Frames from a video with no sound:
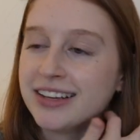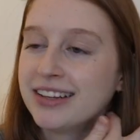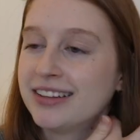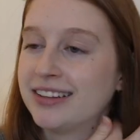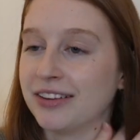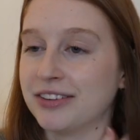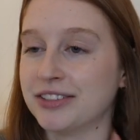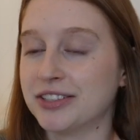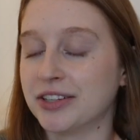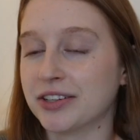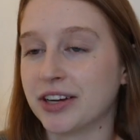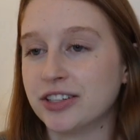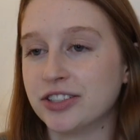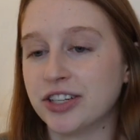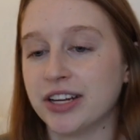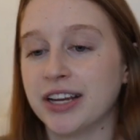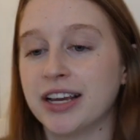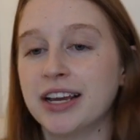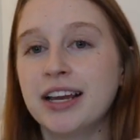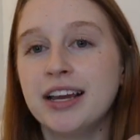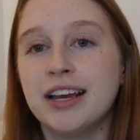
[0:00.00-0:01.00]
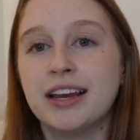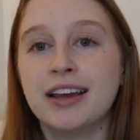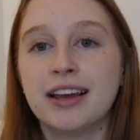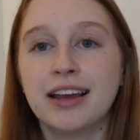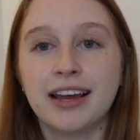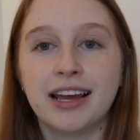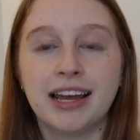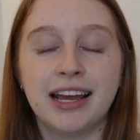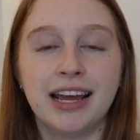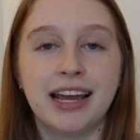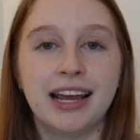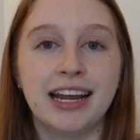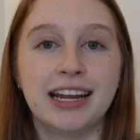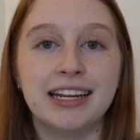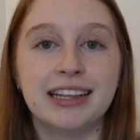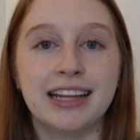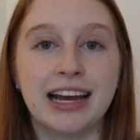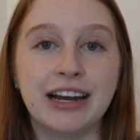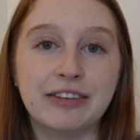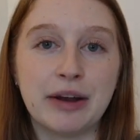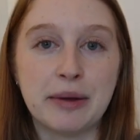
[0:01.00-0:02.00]
That was so country.
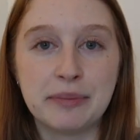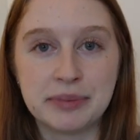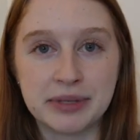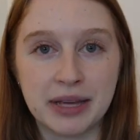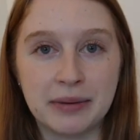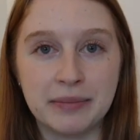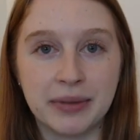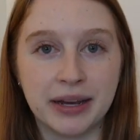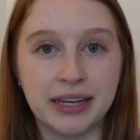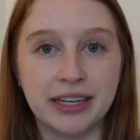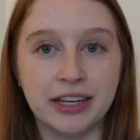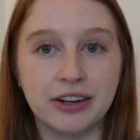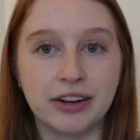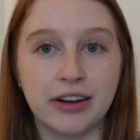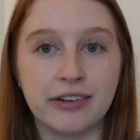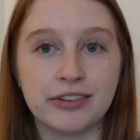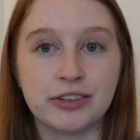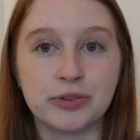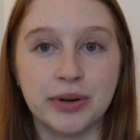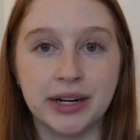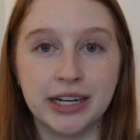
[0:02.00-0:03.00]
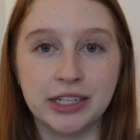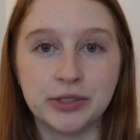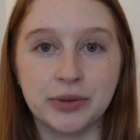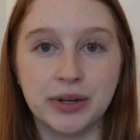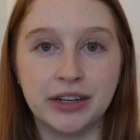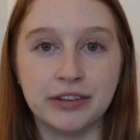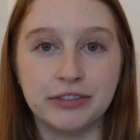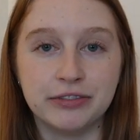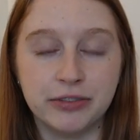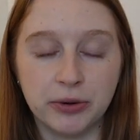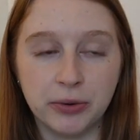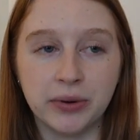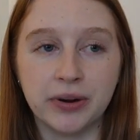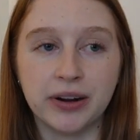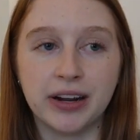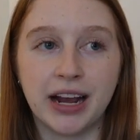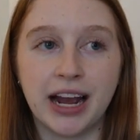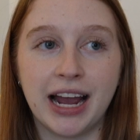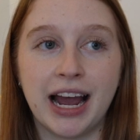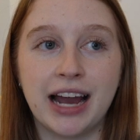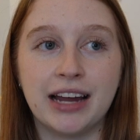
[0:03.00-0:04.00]
And that wraps up my year of 2024.
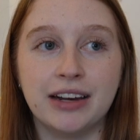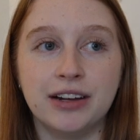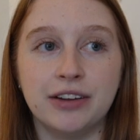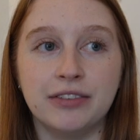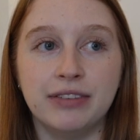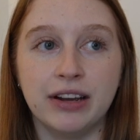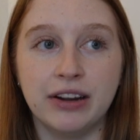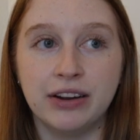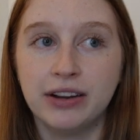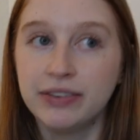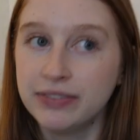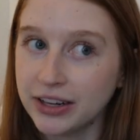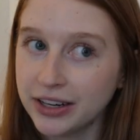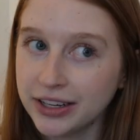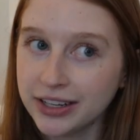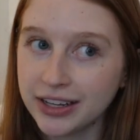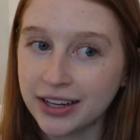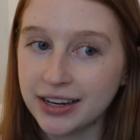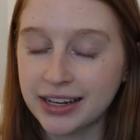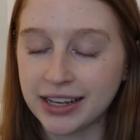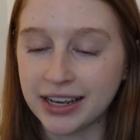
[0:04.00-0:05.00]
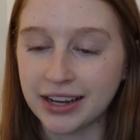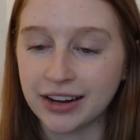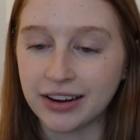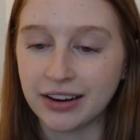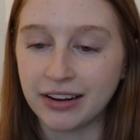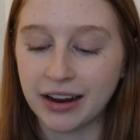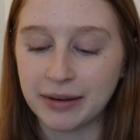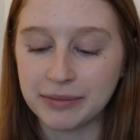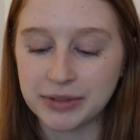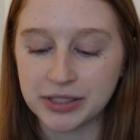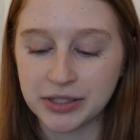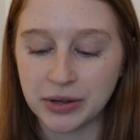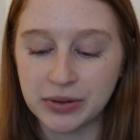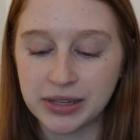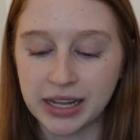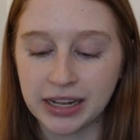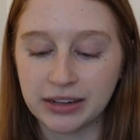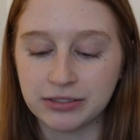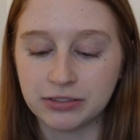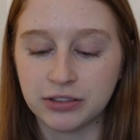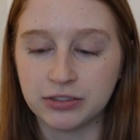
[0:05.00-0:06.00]
I had a very good year. I'm so
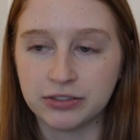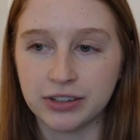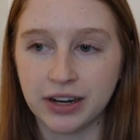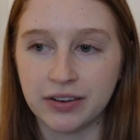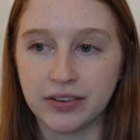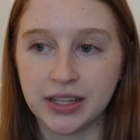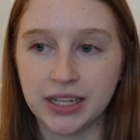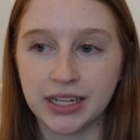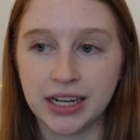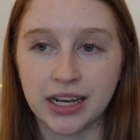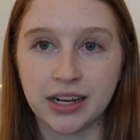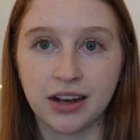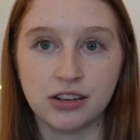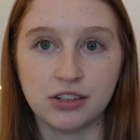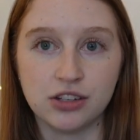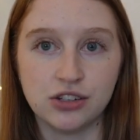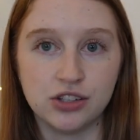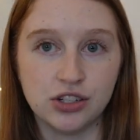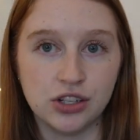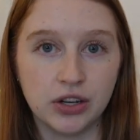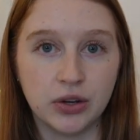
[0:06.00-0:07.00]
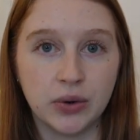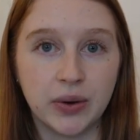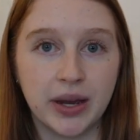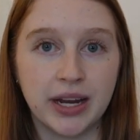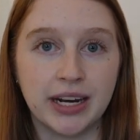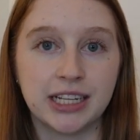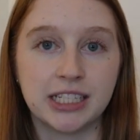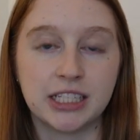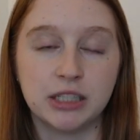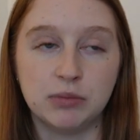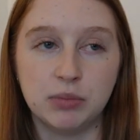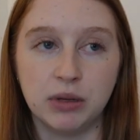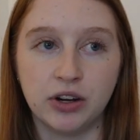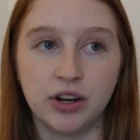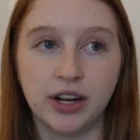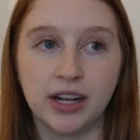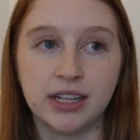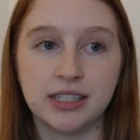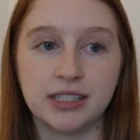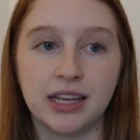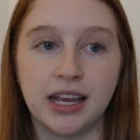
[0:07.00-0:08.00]
thankful for everything I got to do and
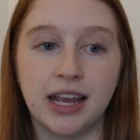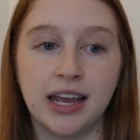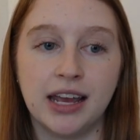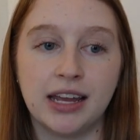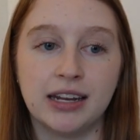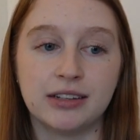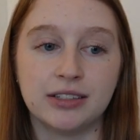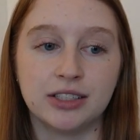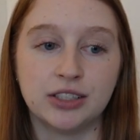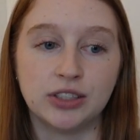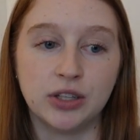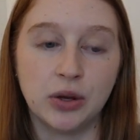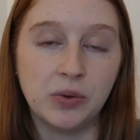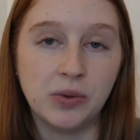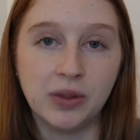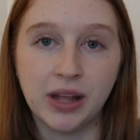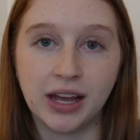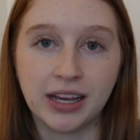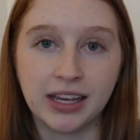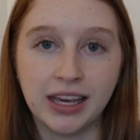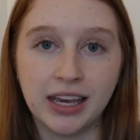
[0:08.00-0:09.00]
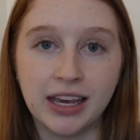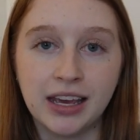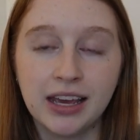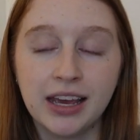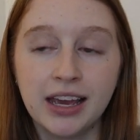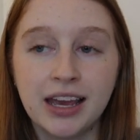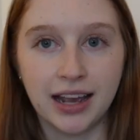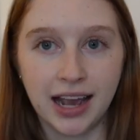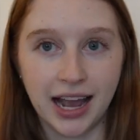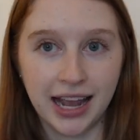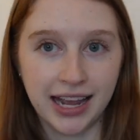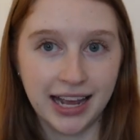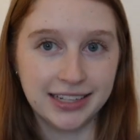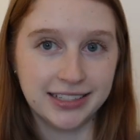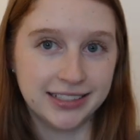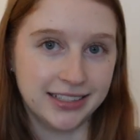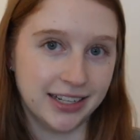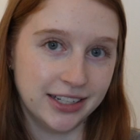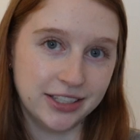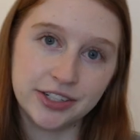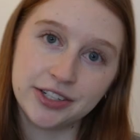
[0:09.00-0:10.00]
experience and so lucky. I had
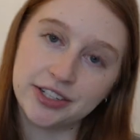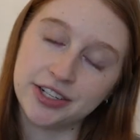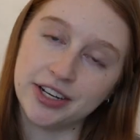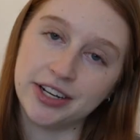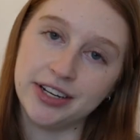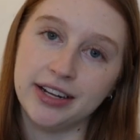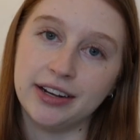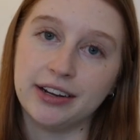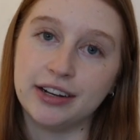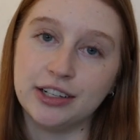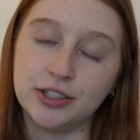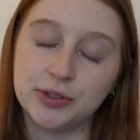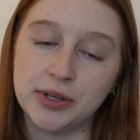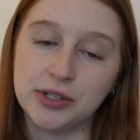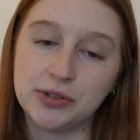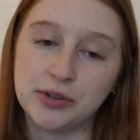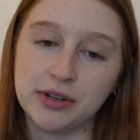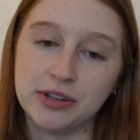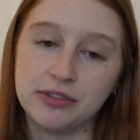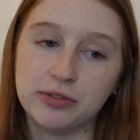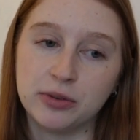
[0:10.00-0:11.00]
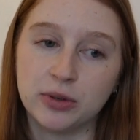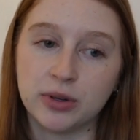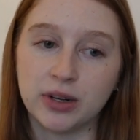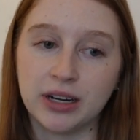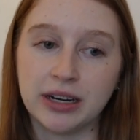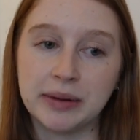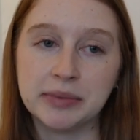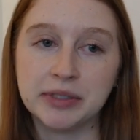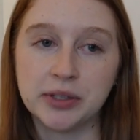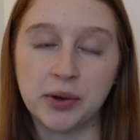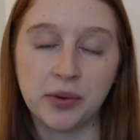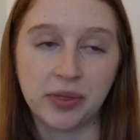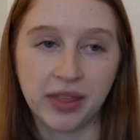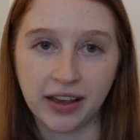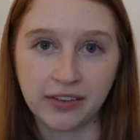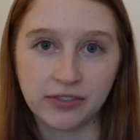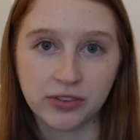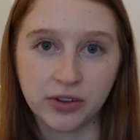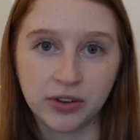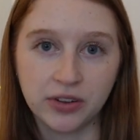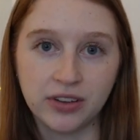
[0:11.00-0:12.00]
such a good year in 2024 and I'm so
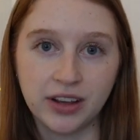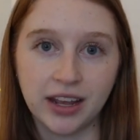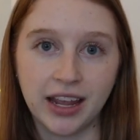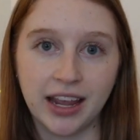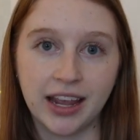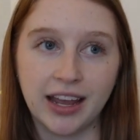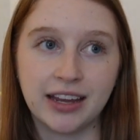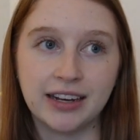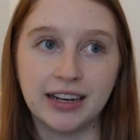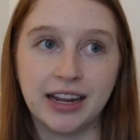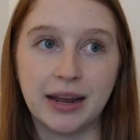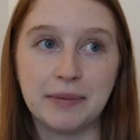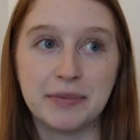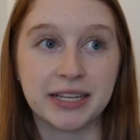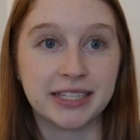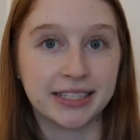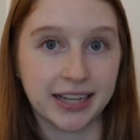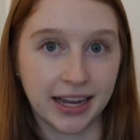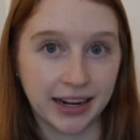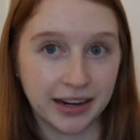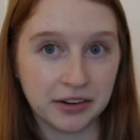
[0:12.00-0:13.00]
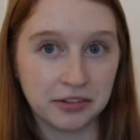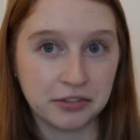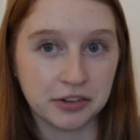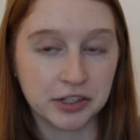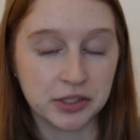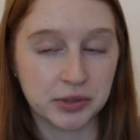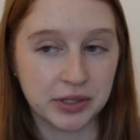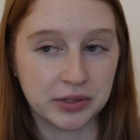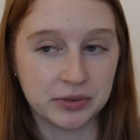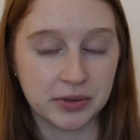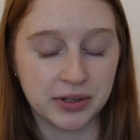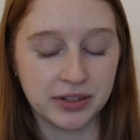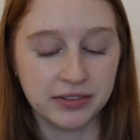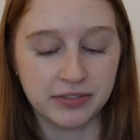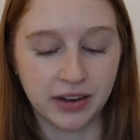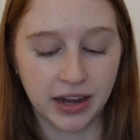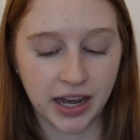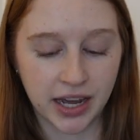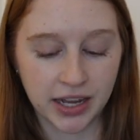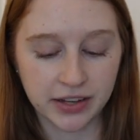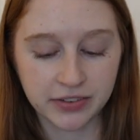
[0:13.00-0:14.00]
thankful, and I'm excited for
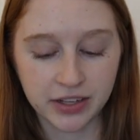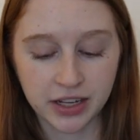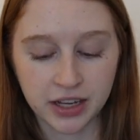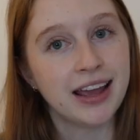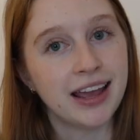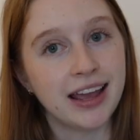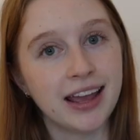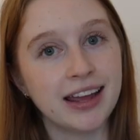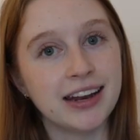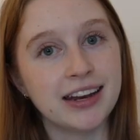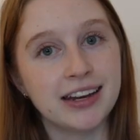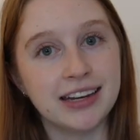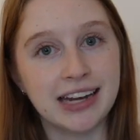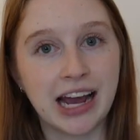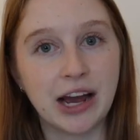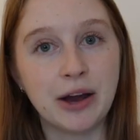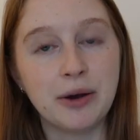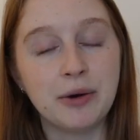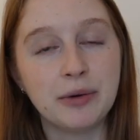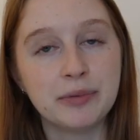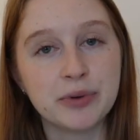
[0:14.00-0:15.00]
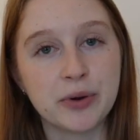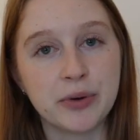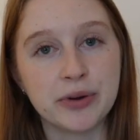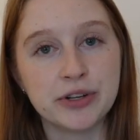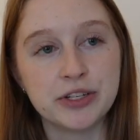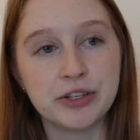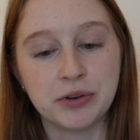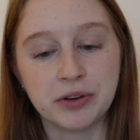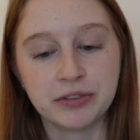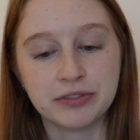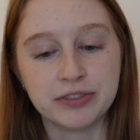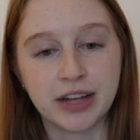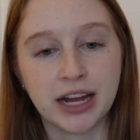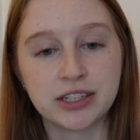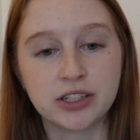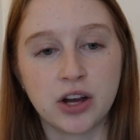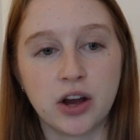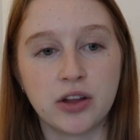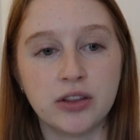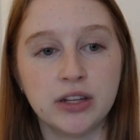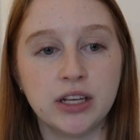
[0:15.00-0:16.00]
2025. And now I'm going to
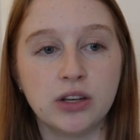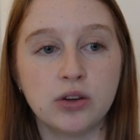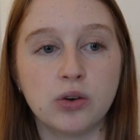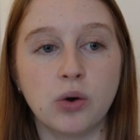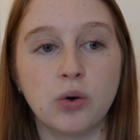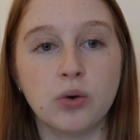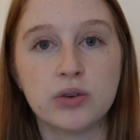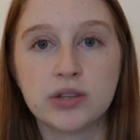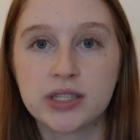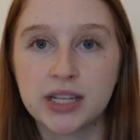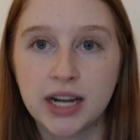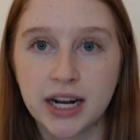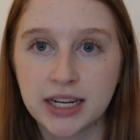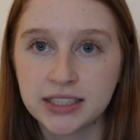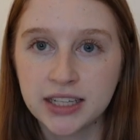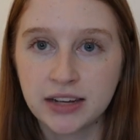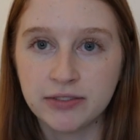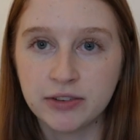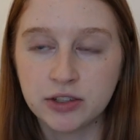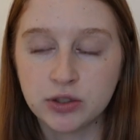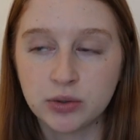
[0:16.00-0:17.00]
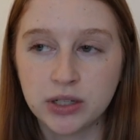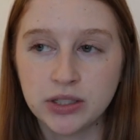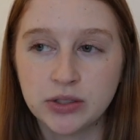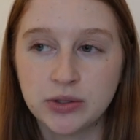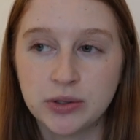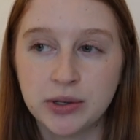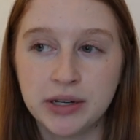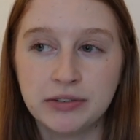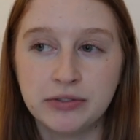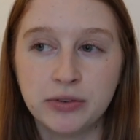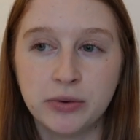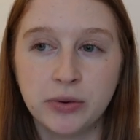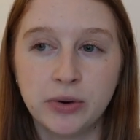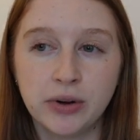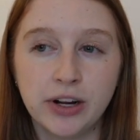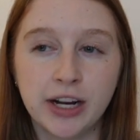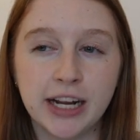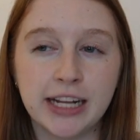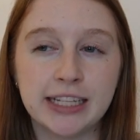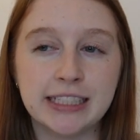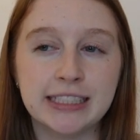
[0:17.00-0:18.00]
reflect on the goals that I set for
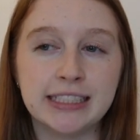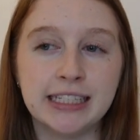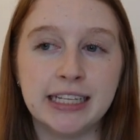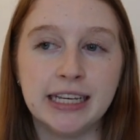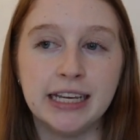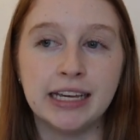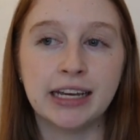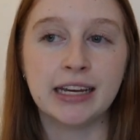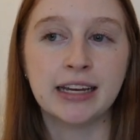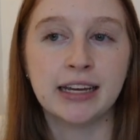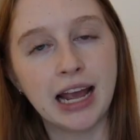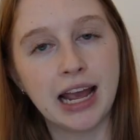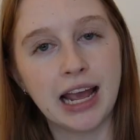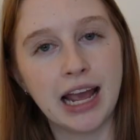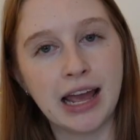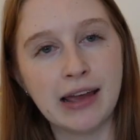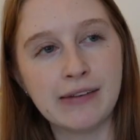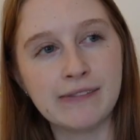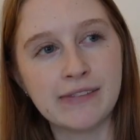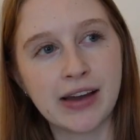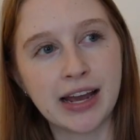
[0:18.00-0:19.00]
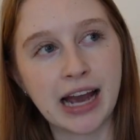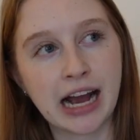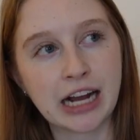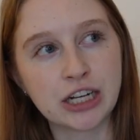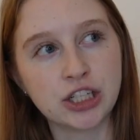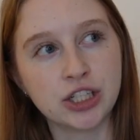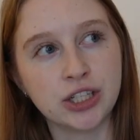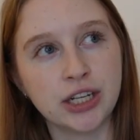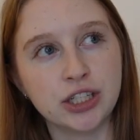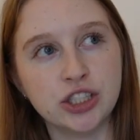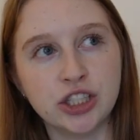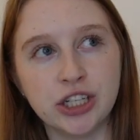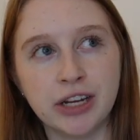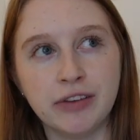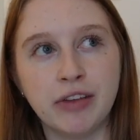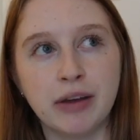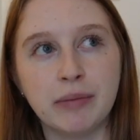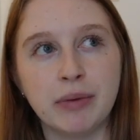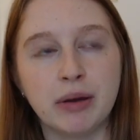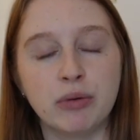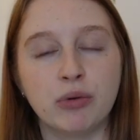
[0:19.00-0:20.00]
2024 and see if I actually achieved
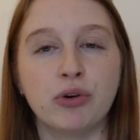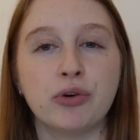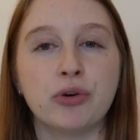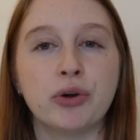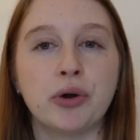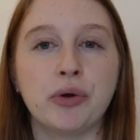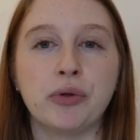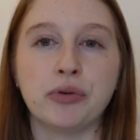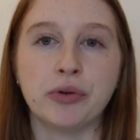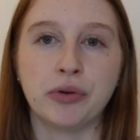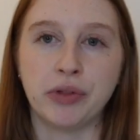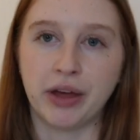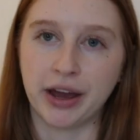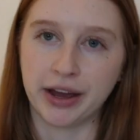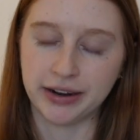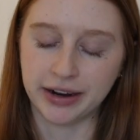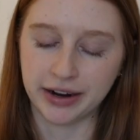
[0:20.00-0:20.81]
them, and we'll go through that